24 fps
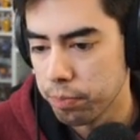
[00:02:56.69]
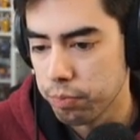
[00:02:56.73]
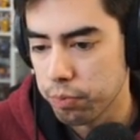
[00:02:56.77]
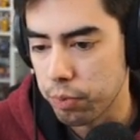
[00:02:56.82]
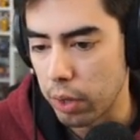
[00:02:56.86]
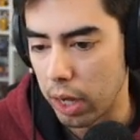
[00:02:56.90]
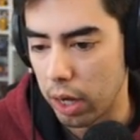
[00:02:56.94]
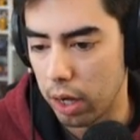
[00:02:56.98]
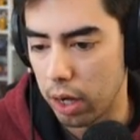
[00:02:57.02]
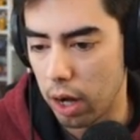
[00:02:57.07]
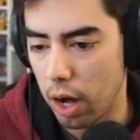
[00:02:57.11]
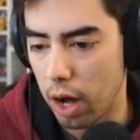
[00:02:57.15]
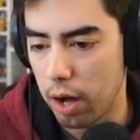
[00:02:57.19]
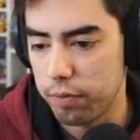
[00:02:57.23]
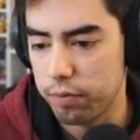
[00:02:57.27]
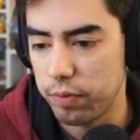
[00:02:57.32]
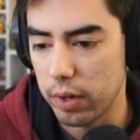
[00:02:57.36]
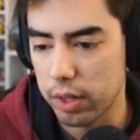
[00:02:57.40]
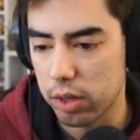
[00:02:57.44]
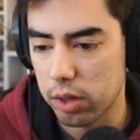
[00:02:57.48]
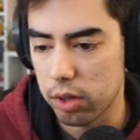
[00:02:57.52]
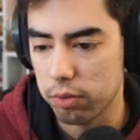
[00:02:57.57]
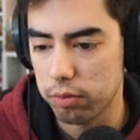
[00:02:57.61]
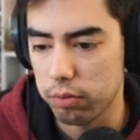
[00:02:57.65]
Uh,
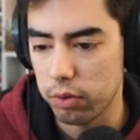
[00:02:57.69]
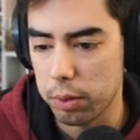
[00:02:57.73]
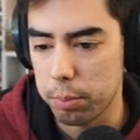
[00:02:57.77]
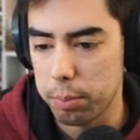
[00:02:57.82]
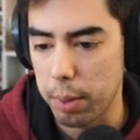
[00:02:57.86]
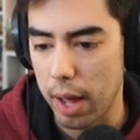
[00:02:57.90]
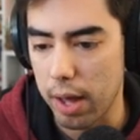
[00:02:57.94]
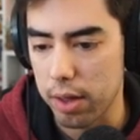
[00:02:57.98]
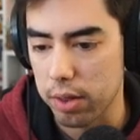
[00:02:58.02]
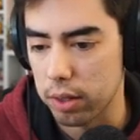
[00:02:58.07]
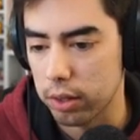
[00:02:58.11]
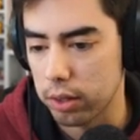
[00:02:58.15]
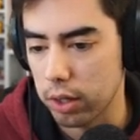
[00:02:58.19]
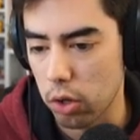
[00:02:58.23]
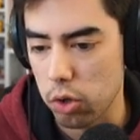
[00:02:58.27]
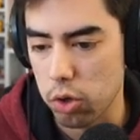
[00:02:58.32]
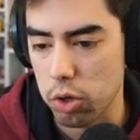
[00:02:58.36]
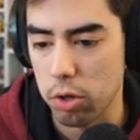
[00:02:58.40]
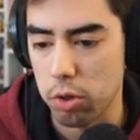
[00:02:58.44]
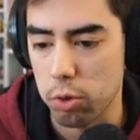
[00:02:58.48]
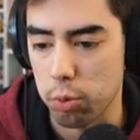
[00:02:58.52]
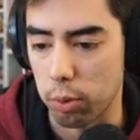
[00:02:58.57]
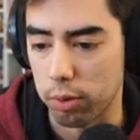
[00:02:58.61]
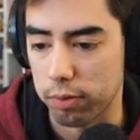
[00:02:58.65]
offensively, passing
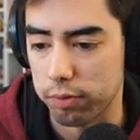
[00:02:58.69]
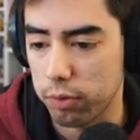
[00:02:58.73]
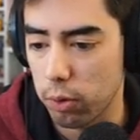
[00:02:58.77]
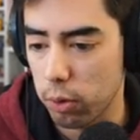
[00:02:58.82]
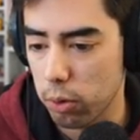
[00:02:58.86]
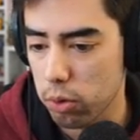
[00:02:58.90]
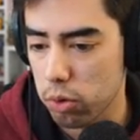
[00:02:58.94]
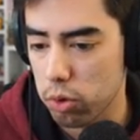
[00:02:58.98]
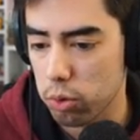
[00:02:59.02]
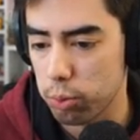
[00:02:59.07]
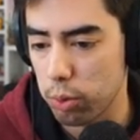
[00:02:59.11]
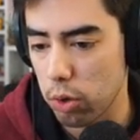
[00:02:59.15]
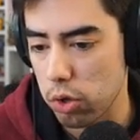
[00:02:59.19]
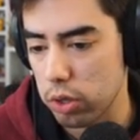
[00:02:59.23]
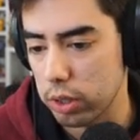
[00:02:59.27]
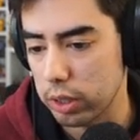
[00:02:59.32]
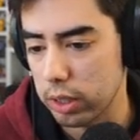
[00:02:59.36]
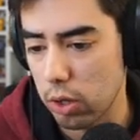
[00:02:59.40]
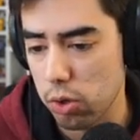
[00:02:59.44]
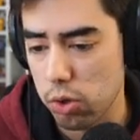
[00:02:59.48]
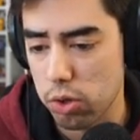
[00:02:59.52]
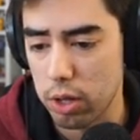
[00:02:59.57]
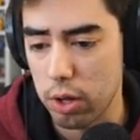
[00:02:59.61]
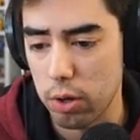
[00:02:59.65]
touchdowns were first, rushing
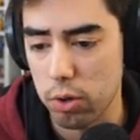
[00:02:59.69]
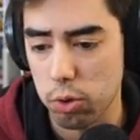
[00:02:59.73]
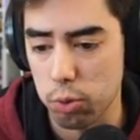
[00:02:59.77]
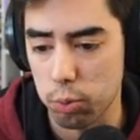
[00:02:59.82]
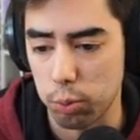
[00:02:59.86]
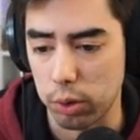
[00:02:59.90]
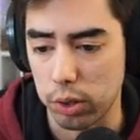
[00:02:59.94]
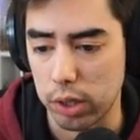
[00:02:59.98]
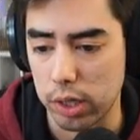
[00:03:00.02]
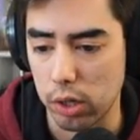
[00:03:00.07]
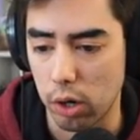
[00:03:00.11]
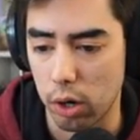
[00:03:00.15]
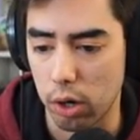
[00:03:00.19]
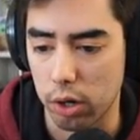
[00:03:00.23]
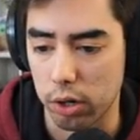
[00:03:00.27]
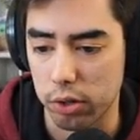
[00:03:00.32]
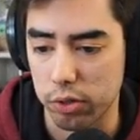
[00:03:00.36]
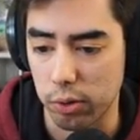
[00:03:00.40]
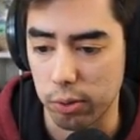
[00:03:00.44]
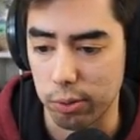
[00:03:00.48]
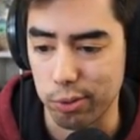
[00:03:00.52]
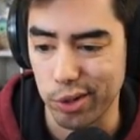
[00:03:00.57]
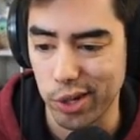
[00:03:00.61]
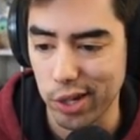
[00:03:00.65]
touchdowns we are
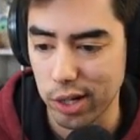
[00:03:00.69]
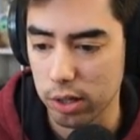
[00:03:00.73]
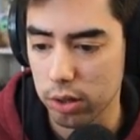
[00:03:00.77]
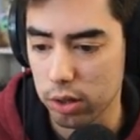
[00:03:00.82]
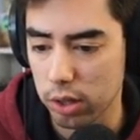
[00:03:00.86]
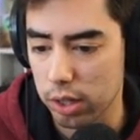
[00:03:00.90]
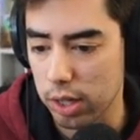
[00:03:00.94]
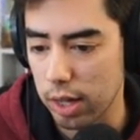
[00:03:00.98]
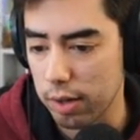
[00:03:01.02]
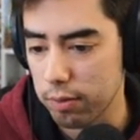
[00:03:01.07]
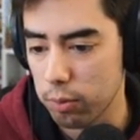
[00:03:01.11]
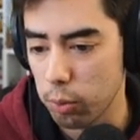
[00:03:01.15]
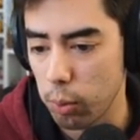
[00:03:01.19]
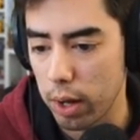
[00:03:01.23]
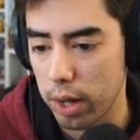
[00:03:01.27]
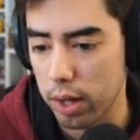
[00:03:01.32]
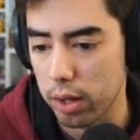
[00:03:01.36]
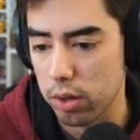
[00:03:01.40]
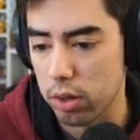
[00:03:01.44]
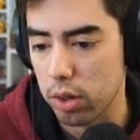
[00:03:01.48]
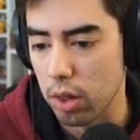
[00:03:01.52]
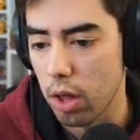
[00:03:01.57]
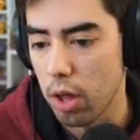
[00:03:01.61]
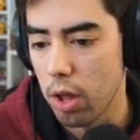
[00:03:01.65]
13th.
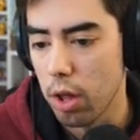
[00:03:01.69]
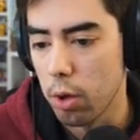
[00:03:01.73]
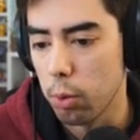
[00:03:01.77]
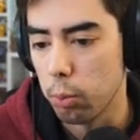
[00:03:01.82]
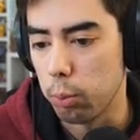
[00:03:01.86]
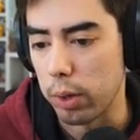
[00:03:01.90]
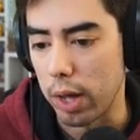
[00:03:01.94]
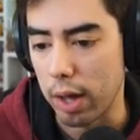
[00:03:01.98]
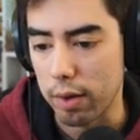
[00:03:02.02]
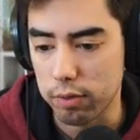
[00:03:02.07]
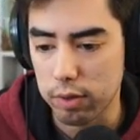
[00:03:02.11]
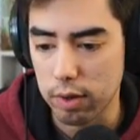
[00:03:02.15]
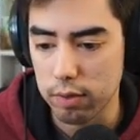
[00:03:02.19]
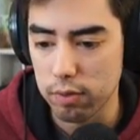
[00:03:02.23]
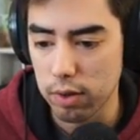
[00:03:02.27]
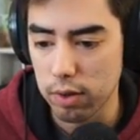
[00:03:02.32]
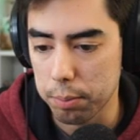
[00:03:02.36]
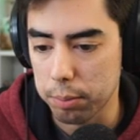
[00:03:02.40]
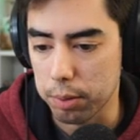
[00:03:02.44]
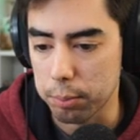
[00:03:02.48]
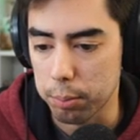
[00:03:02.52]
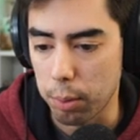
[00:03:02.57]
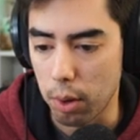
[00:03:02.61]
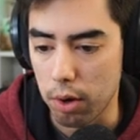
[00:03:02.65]
Giveaways, we have given
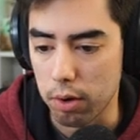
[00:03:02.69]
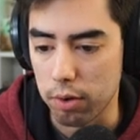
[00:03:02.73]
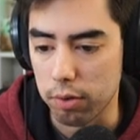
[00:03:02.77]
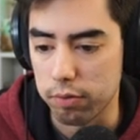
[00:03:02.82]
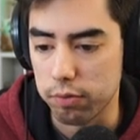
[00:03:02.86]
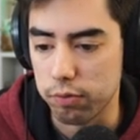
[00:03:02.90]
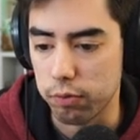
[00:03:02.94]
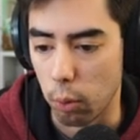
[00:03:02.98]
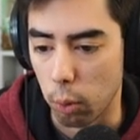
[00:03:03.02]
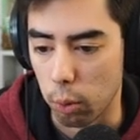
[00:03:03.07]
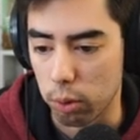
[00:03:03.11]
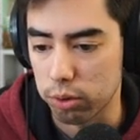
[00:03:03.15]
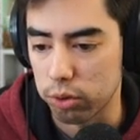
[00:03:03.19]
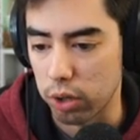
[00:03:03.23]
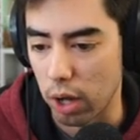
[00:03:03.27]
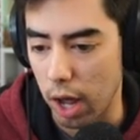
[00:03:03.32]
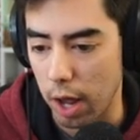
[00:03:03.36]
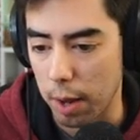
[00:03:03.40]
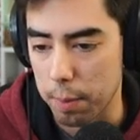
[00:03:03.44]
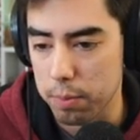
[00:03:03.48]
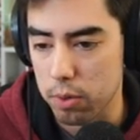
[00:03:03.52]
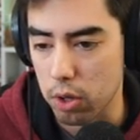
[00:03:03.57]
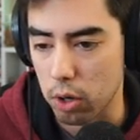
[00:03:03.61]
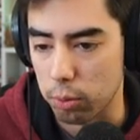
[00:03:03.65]
ball four
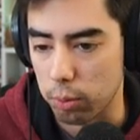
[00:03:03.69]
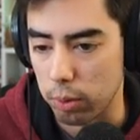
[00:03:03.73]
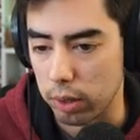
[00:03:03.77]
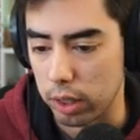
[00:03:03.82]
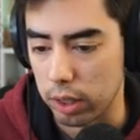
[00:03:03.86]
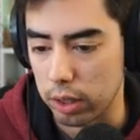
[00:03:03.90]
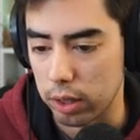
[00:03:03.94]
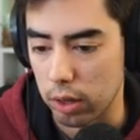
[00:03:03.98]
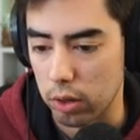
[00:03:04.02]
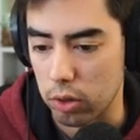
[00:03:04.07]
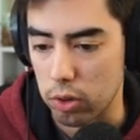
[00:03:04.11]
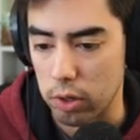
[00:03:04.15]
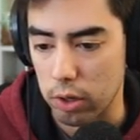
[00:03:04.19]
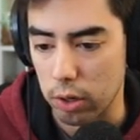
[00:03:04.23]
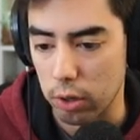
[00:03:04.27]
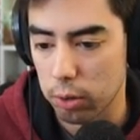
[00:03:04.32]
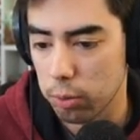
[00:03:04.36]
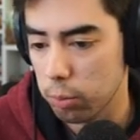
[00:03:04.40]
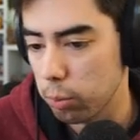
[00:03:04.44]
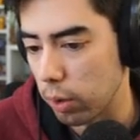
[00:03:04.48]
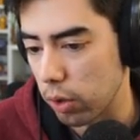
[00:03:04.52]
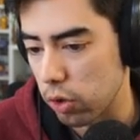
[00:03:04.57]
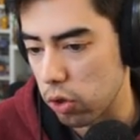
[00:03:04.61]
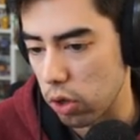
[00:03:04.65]
times already this year,
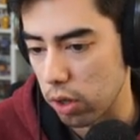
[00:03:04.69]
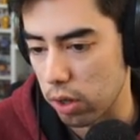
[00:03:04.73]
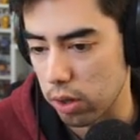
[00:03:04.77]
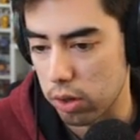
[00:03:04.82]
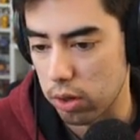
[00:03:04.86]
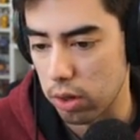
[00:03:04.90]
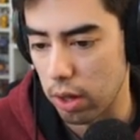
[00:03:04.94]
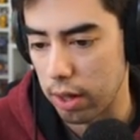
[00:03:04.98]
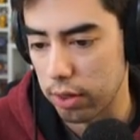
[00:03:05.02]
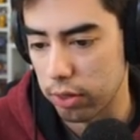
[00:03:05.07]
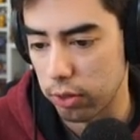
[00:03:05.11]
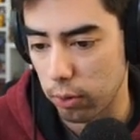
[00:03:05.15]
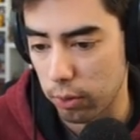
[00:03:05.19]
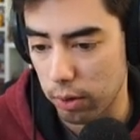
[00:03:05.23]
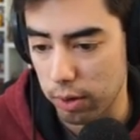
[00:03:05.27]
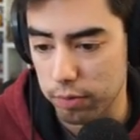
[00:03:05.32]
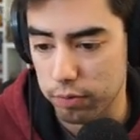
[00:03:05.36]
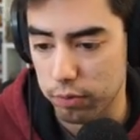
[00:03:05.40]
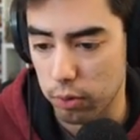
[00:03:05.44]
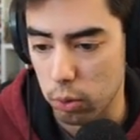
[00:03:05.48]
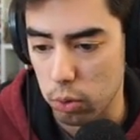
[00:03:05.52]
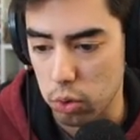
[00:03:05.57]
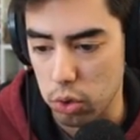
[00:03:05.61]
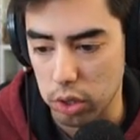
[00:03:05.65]
which is
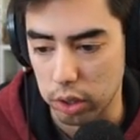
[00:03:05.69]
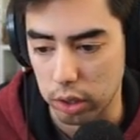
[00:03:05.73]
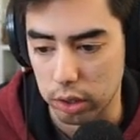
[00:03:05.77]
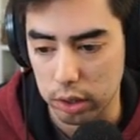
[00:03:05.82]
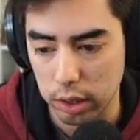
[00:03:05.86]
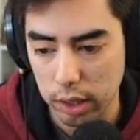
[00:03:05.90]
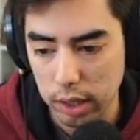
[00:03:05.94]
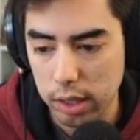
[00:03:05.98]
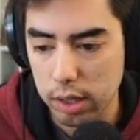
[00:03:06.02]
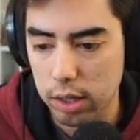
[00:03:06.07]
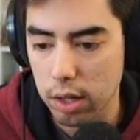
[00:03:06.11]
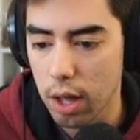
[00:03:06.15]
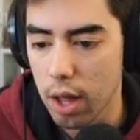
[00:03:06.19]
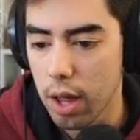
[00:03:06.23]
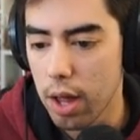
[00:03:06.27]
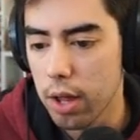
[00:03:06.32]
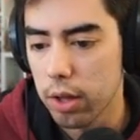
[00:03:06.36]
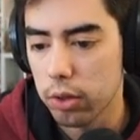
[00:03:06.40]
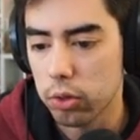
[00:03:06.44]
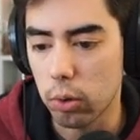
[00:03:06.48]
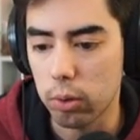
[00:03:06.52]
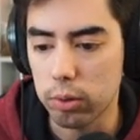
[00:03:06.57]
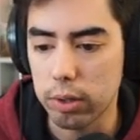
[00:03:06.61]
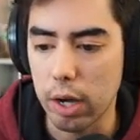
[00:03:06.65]
31st in the league.
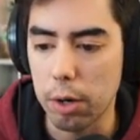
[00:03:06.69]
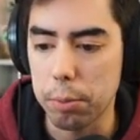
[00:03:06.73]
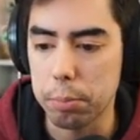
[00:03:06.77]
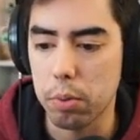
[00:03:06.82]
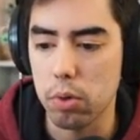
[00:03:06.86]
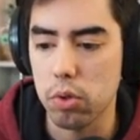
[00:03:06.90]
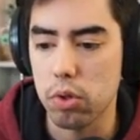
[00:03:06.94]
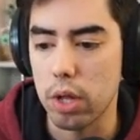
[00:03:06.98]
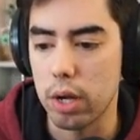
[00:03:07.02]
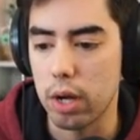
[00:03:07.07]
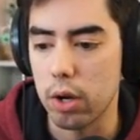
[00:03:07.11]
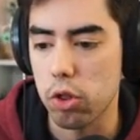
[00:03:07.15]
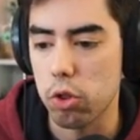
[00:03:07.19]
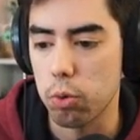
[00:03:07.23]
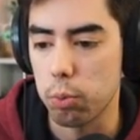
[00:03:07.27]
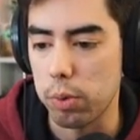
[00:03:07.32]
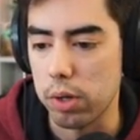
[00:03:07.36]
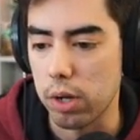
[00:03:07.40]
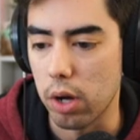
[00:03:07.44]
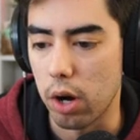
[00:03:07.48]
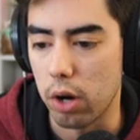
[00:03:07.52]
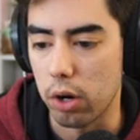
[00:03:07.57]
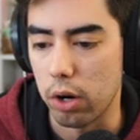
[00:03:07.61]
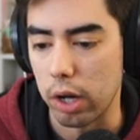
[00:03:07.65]
Third down percentage, we
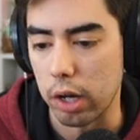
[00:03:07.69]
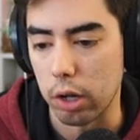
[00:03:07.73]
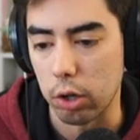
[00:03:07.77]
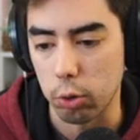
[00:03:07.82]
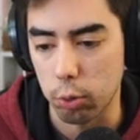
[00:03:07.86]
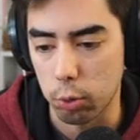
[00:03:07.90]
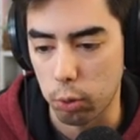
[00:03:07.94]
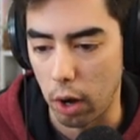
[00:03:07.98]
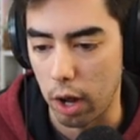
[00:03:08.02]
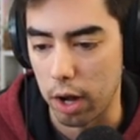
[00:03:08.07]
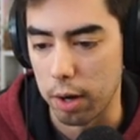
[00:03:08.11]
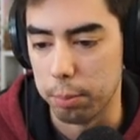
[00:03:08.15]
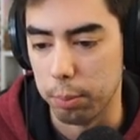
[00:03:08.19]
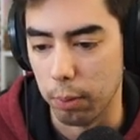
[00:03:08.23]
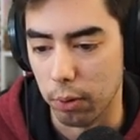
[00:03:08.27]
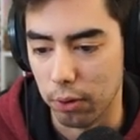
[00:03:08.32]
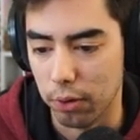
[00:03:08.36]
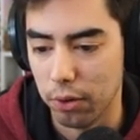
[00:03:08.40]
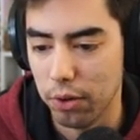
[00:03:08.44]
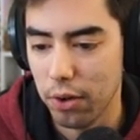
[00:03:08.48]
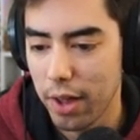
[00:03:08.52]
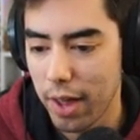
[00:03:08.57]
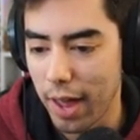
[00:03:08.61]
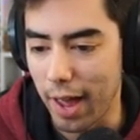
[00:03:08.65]
are
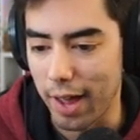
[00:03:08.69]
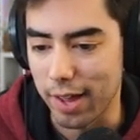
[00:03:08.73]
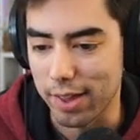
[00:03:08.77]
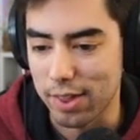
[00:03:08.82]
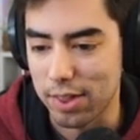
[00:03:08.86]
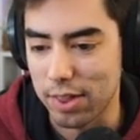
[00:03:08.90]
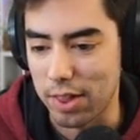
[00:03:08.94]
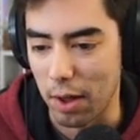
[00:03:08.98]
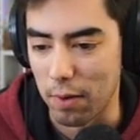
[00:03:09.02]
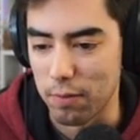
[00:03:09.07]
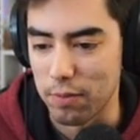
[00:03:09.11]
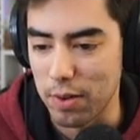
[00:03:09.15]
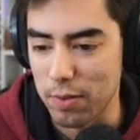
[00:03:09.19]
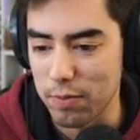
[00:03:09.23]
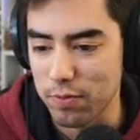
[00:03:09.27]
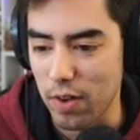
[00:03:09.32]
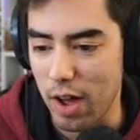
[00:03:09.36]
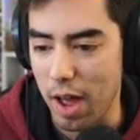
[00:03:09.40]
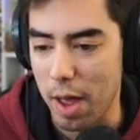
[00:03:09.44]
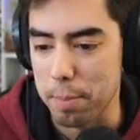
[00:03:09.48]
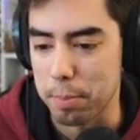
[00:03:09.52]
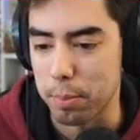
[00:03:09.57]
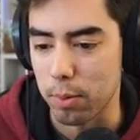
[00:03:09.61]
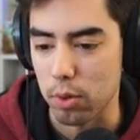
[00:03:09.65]
incredible at
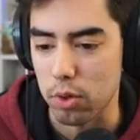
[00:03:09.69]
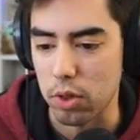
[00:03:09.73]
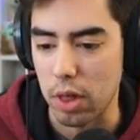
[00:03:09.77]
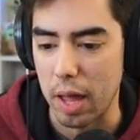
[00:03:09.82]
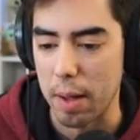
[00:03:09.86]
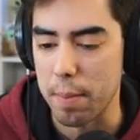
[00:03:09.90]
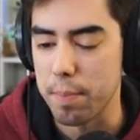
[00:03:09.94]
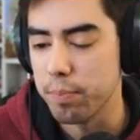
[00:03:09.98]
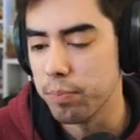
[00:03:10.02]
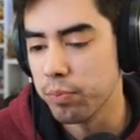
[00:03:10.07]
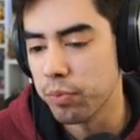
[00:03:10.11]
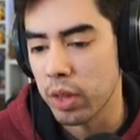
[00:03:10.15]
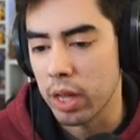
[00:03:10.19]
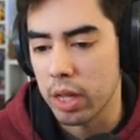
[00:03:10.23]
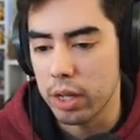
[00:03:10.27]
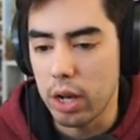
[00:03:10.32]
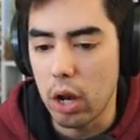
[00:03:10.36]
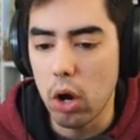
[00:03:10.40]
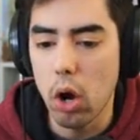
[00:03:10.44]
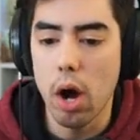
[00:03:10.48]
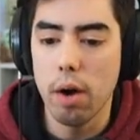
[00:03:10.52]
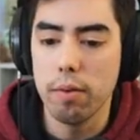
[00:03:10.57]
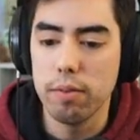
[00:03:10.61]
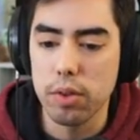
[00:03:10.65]
75%. Now,
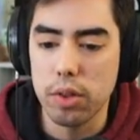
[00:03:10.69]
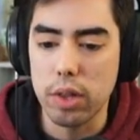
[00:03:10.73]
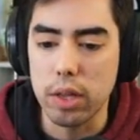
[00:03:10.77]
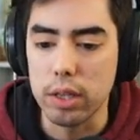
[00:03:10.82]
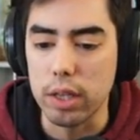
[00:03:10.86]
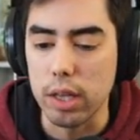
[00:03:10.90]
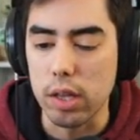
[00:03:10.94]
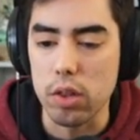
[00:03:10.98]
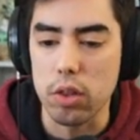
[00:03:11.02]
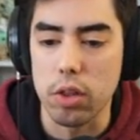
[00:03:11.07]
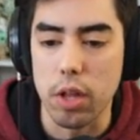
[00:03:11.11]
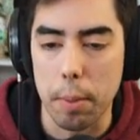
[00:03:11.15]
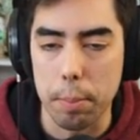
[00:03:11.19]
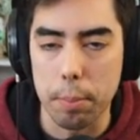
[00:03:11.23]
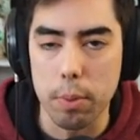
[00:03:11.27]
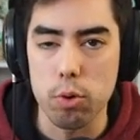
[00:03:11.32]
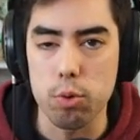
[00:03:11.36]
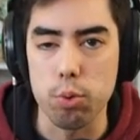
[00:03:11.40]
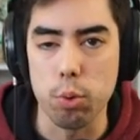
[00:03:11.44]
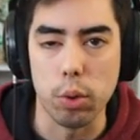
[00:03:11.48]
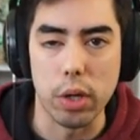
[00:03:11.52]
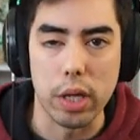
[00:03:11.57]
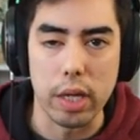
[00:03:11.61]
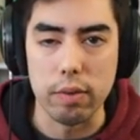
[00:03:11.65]
obviously, these numbers
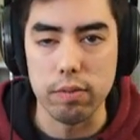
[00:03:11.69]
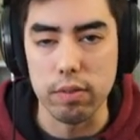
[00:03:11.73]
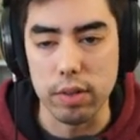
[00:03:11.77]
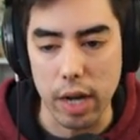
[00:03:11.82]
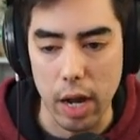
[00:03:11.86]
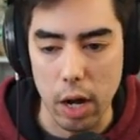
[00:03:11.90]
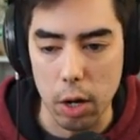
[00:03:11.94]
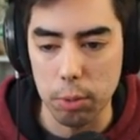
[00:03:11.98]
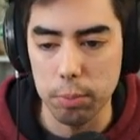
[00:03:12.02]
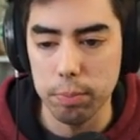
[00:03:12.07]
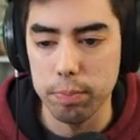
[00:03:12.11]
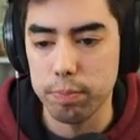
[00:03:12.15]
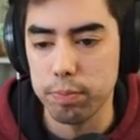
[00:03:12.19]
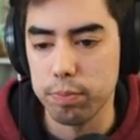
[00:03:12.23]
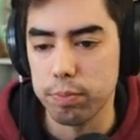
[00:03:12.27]
will even out.